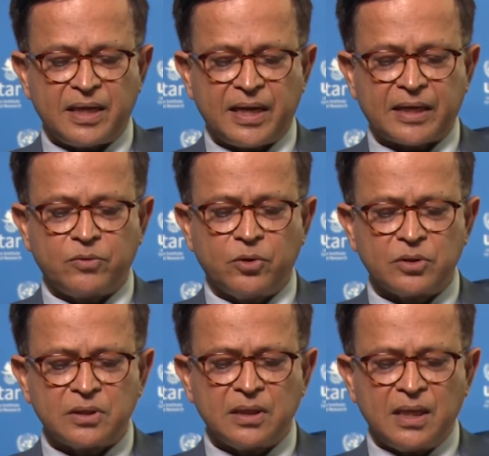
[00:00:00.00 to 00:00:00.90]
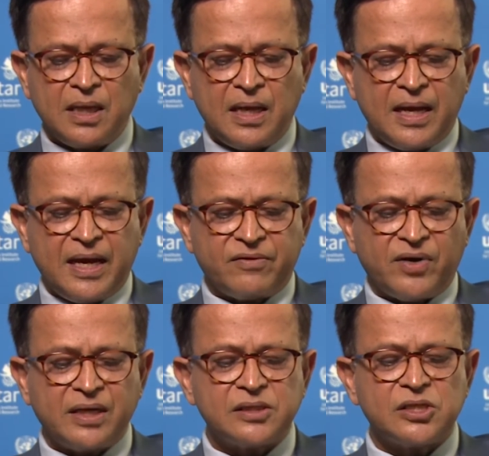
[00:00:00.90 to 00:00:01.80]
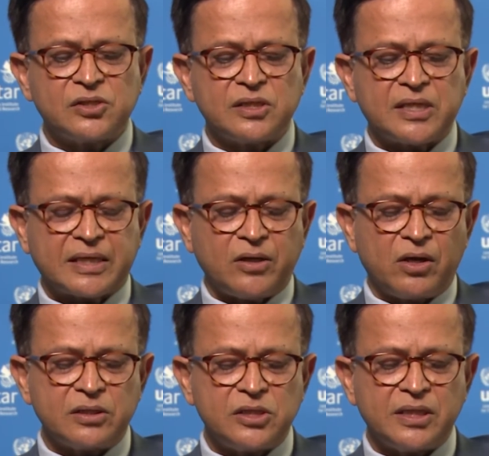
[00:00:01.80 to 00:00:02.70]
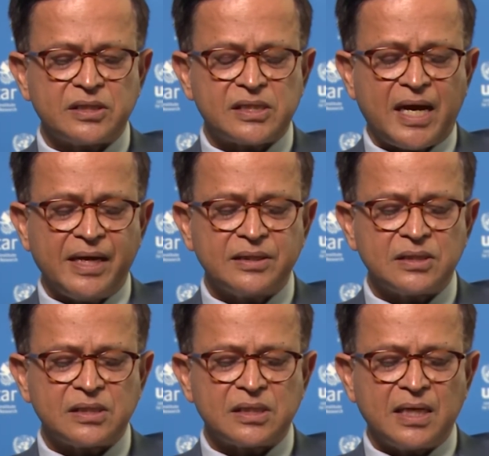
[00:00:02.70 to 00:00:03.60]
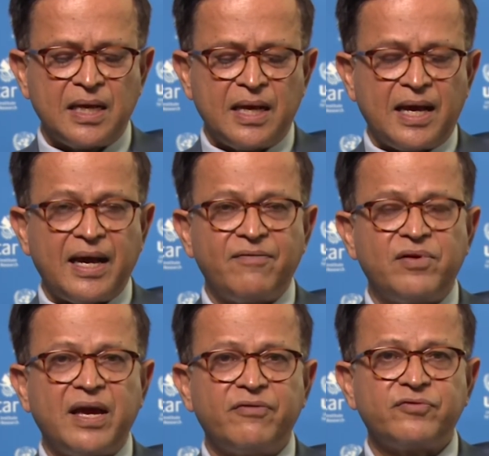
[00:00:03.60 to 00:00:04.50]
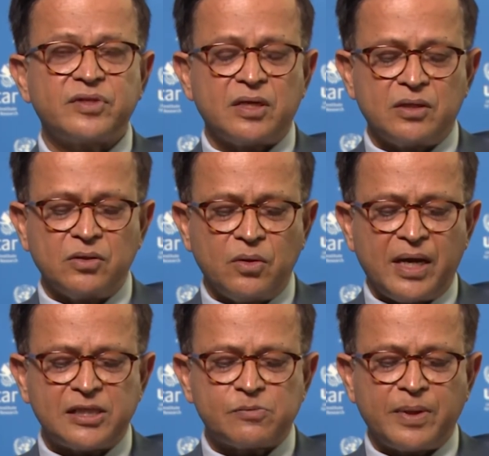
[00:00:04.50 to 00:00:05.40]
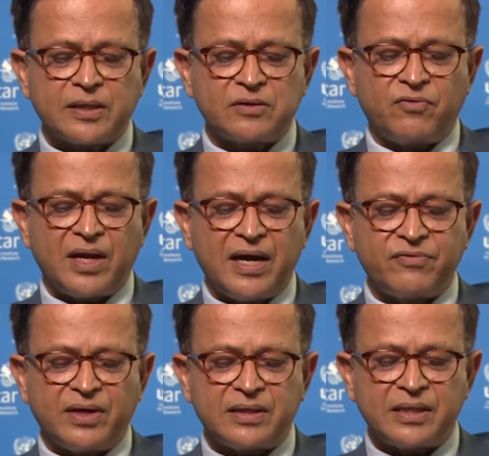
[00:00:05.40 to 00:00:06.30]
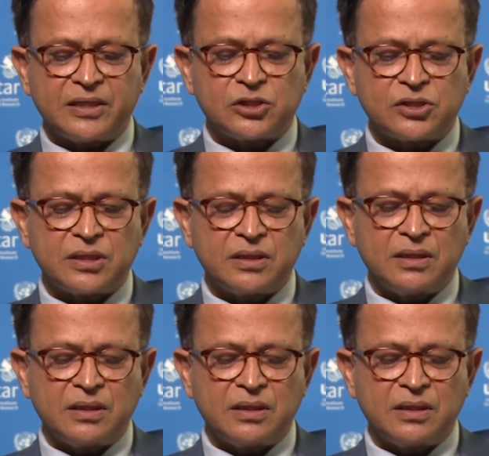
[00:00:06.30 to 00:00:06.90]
and I quote, "Advances in technology and science have left no aspect of life untouched.